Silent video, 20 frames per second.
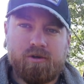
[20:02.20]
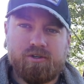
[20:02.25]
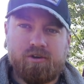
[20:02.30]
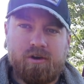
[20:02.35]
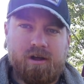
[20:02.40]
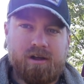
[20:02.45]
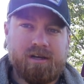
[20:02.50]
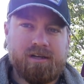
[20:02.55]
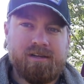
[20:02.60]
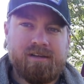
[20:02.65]

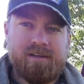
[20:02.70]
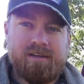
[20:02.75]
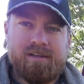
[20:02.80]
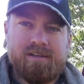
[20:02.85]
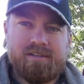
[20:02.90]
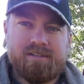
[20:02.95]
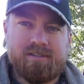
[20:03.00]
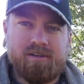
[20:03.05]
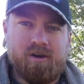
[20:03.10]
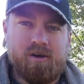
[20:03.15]
truck,
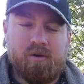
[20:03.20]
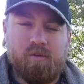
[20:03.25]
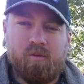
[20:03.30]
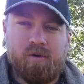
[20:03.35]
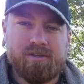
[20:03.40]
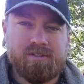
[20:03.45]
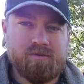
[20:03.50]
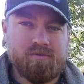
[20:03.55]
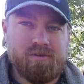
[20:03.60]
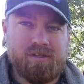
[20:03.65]
so it
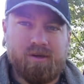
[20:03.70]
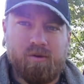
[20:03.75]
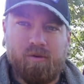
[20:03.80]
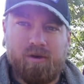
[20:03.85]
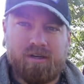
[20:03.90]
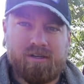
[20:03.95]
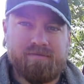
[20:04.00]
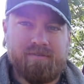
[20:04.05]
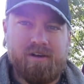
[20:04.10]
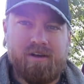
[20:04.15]
wasn't really
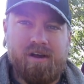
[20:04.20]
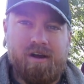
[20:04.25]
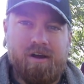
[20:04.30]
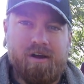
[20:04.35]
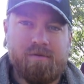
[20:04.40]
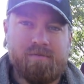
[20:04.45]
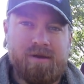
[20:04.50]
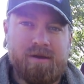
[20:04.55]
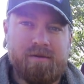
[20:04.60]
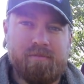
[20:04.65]
worked very
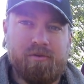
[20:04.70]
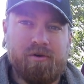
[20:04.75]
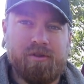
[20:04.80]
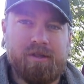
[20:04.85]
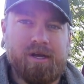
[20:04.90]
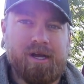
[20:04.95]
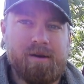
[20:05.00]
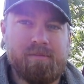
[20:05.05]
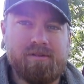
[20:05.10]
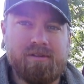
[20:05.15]
hard. Maybe pulled
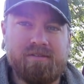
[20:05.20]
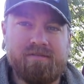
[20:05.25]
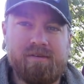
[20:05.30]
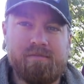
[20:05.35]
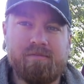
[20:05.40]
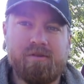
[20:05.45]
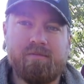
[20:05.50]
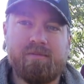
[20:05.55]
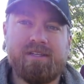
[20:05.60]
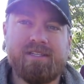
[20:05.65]
a couple of
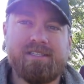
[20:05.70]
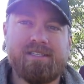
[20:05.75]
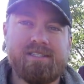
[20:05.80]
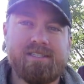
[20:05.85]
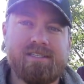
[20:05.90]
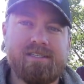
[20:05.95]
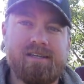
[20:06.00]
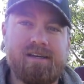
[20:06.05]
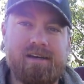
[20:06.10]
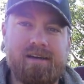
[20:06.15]

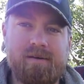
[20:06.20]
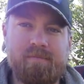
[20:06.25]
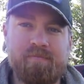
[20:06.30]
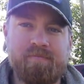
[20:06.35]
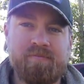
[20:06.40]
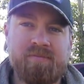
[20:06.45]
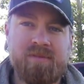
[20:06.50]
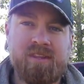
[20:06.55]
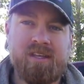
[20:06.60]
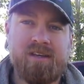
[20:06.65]
implements
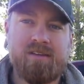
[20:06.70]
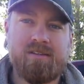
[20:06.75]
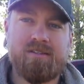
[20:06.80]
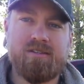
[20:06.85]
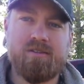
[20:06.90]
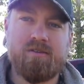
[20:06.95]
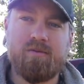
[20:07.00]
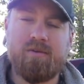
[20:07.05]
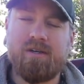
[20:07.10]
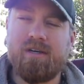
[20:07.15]
to
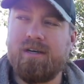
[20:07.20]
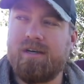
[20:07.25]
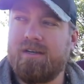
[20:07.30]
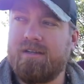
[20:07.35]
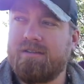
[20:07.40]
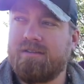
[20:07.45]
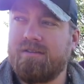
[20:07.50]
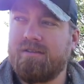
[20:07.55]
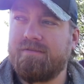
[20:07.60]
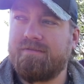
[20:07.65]

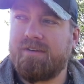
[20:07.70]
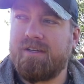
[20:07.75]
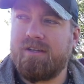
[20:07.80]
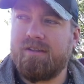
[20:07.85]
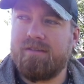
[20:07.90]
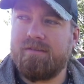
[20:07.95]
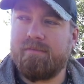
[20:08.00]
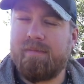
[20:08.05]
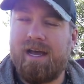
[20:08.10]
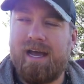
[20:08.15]
the
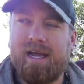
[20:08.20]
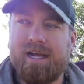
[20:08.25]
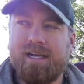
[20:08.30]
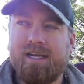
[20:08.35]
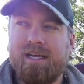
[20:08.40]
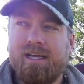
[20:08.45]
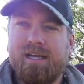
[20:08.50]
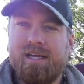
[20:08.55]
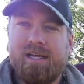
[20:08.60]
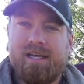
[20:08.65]
field and back,
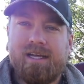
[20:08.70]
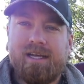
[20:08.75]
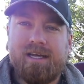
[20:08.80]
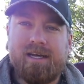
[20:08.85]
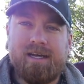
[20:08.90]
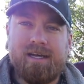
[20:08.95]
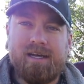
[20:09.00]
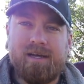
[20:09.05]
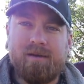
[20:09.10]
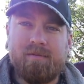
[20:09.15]

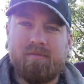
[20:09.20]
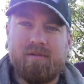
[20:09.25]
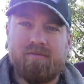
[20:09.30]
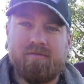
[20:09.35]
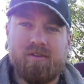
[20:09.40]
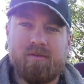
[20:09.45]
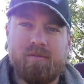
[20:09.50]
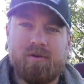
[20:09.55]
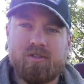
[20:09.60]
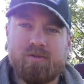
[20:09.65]
but
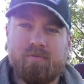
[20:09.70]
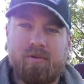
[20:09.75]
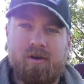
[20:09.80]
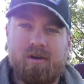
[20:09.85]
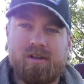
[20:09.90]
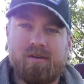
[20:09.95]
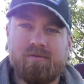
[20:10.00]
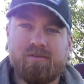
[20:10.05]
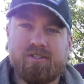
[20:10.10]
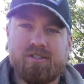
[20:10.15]
for the most
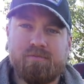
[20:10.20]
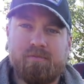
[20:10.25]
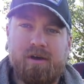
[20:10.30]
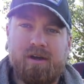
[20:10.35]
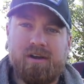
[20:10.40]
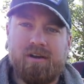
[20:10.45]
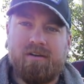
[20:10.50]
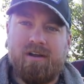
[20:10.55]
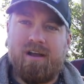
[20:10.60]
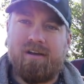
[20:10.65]
part he was just
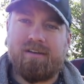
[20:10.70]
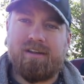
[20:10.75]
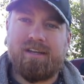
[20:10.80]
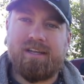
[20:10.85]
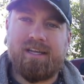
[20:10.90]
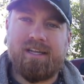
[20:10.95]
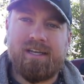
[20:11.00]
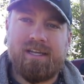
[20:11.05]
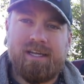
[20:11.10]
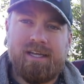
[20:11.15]
putting around in
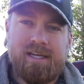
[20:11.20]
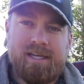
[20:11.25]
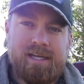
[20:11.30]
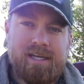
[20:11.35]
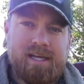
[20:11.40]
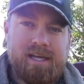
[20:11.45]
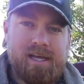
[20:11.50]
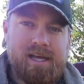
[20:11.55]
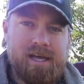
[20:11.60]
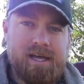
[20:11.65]
it.
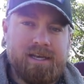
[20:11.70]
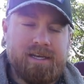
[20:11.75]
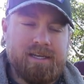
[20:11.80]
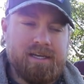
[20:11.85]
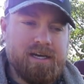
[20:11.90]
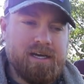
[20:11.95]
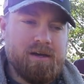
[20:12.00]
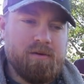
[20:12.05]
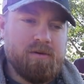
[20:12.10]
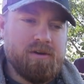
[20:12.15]
And
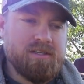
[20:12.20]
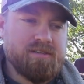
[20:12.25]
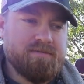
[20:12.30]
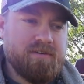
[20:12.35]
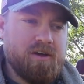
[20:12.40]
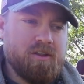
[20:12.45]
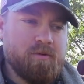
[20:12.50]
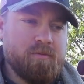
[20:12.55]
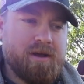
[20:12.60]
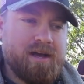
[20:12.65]
when his
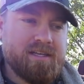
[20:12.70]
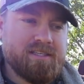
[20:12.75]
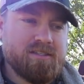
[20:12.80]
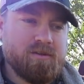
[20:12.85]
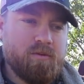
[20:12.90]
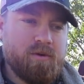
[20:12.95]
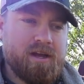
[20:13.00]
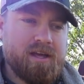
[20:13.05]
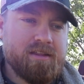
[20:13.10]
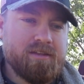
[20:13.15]
father passed
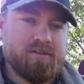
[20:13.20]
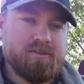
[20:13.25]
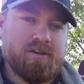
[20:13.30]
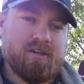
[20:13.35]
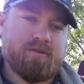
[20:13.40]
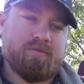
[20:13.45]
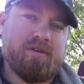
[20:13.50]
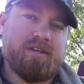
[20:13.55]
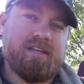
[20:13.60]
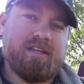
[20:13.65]
away, the
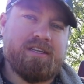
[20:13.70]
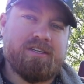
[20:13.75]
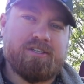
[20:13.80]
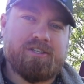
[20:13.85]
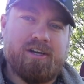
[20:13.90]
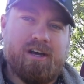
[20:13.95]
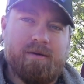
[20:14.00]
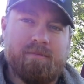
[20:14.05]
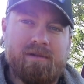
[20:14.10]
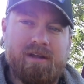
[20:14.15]
truck's been in his
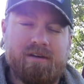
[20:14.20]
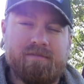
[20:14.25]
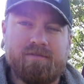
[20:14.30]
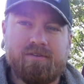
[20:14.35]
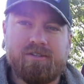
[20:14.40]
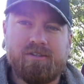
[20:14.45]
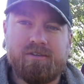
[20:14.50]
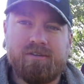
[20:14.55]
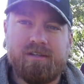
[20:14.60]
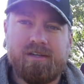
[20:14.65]
shop now for
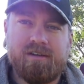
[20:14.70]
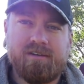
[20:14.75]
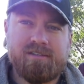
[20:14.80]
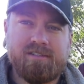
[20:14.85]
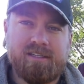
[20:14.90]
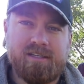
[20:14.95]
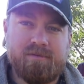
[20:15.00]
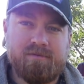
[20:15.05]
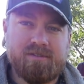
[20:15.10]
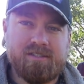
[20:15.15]
2 years.
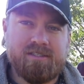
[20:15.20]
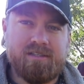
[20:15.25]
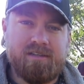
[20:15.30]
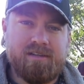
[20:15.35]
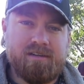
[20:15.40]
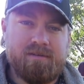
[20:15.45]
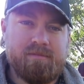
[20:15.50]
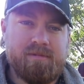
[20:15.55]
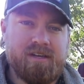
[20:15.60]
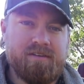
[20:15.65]
It was
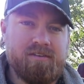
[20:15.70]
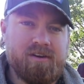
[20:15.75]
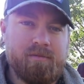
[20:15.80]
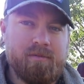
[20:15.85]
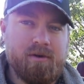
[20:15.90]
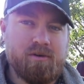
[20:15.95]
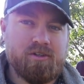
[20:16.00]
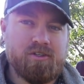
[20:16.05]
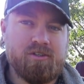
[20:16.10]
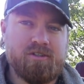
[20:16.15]
a bit of an
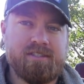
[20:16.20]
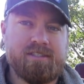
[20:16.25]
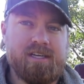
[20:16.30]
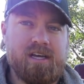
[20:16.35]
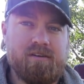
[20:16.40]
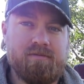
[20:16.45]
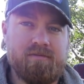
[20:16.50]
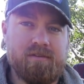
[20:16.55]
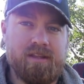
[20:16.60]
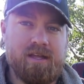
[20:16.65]
emotional
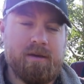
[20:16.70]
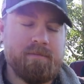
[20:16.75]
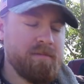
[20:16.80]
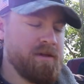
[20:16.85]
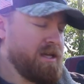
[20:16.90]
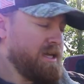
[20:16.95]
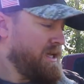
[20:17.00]
sale for them.